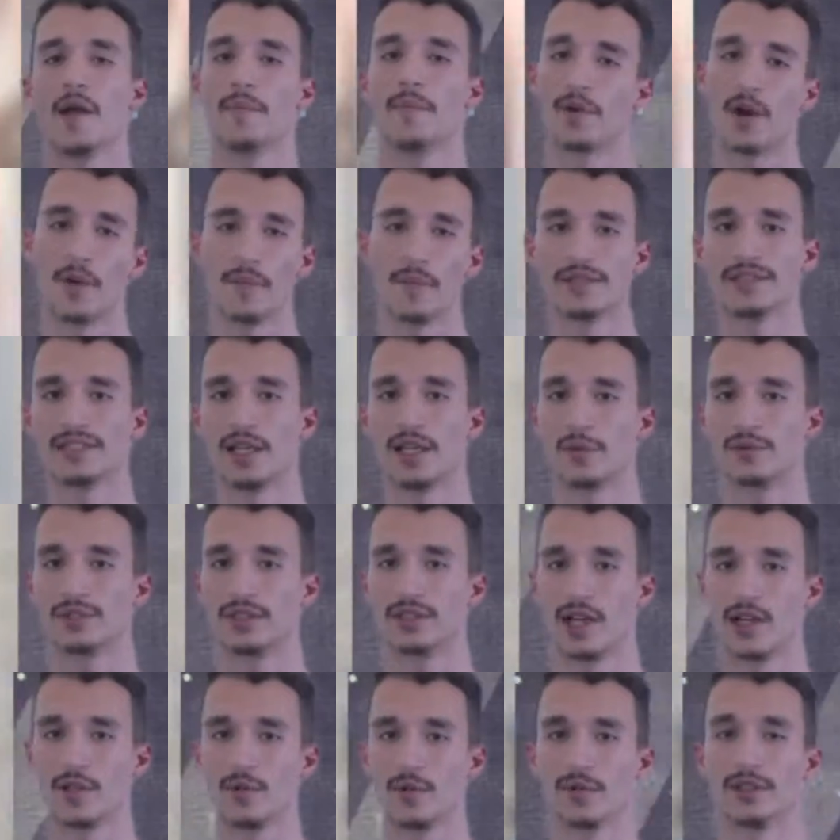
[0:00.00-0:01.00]
I promised I would
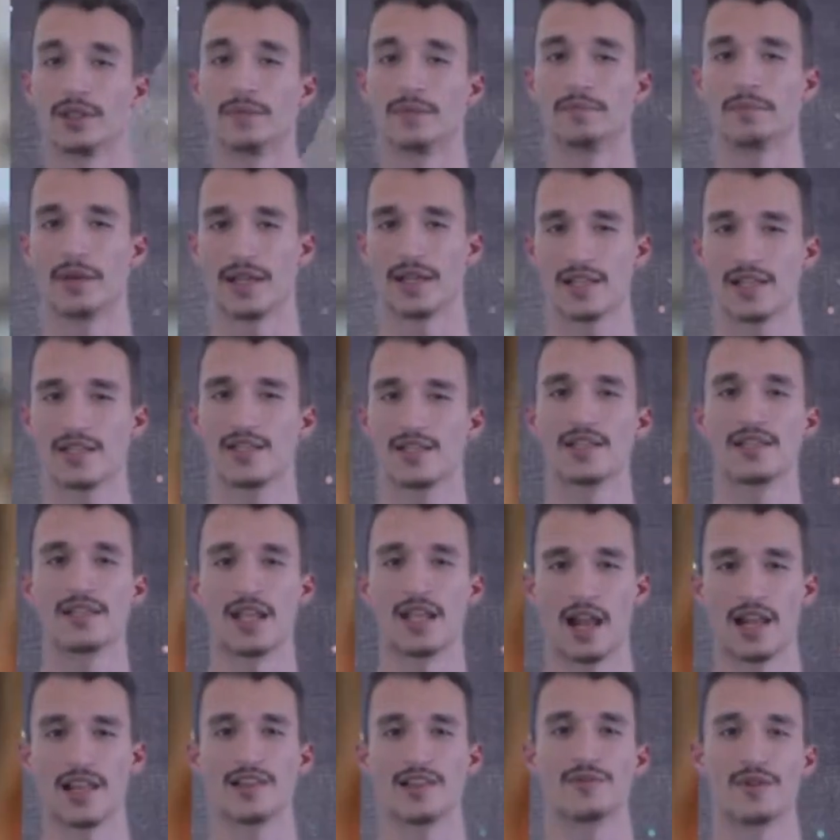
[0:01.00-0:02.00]
tell you what the best
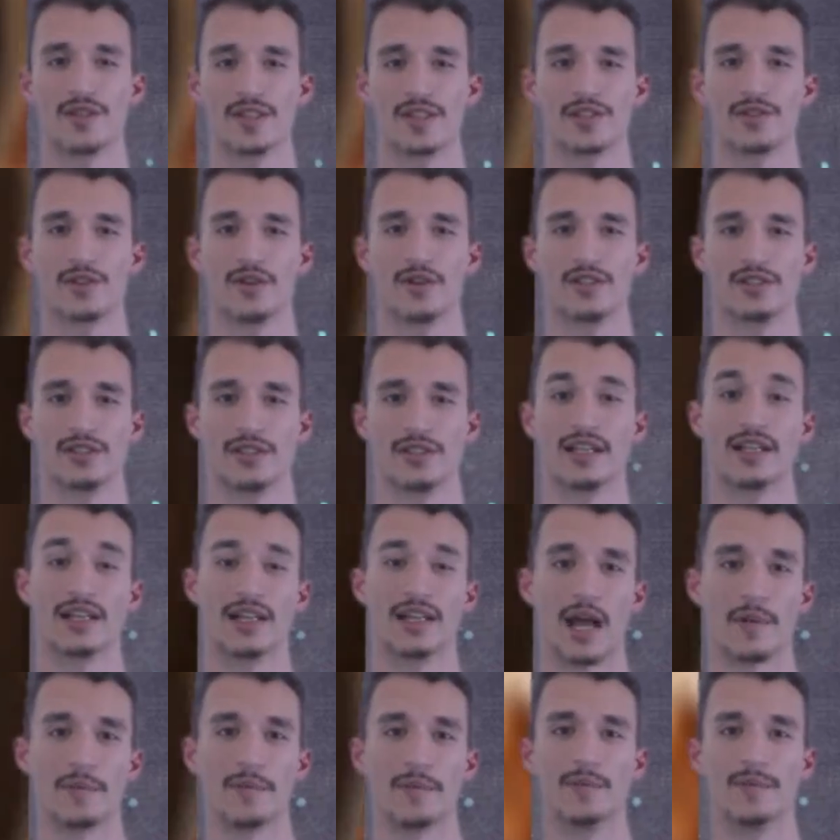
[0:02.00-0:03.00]
Italian restaurants in
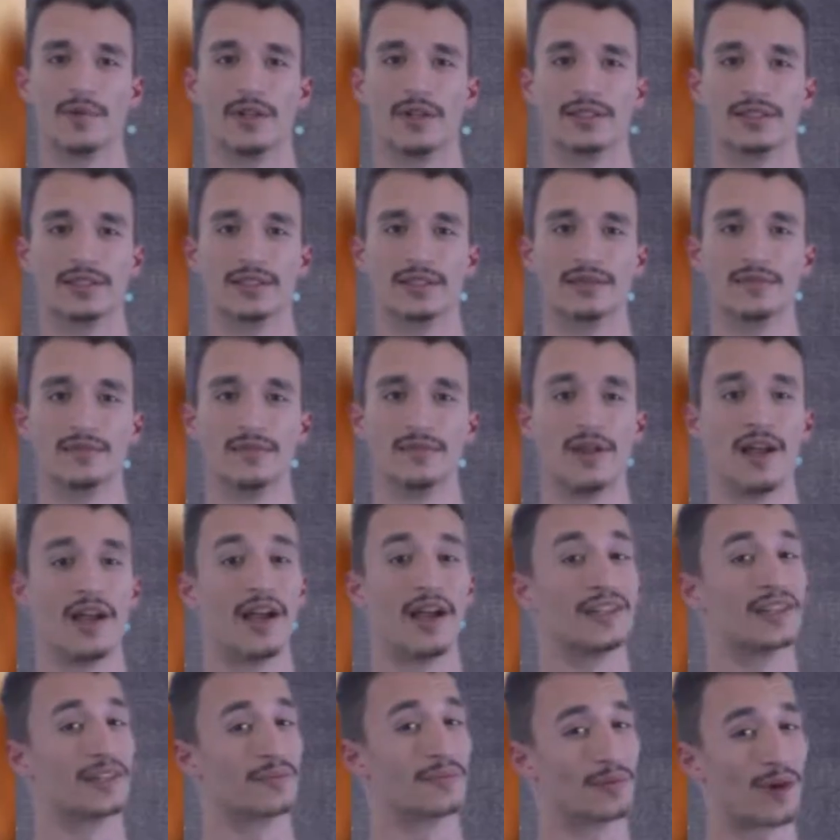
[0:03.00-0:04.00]
Clapham was.
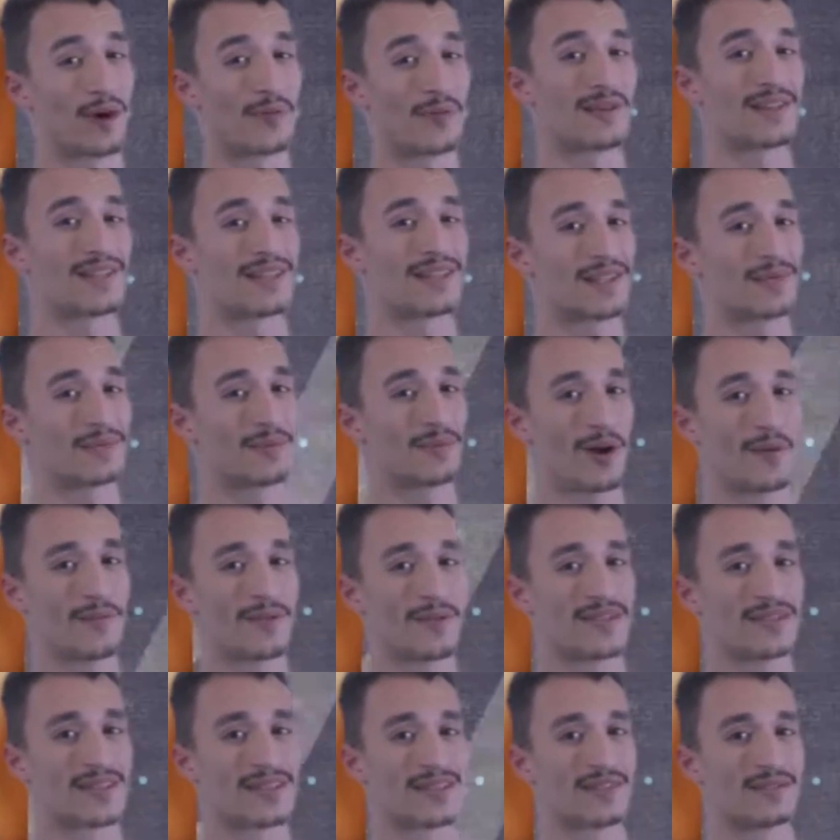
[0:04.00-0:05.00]
And the promise is a
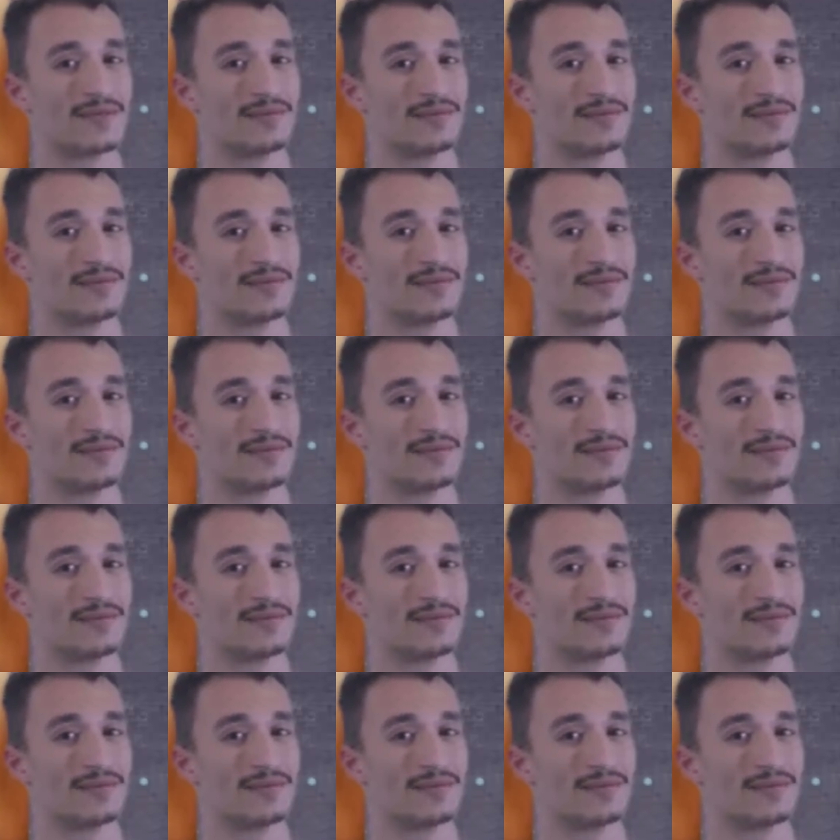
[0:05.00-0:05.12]
promise.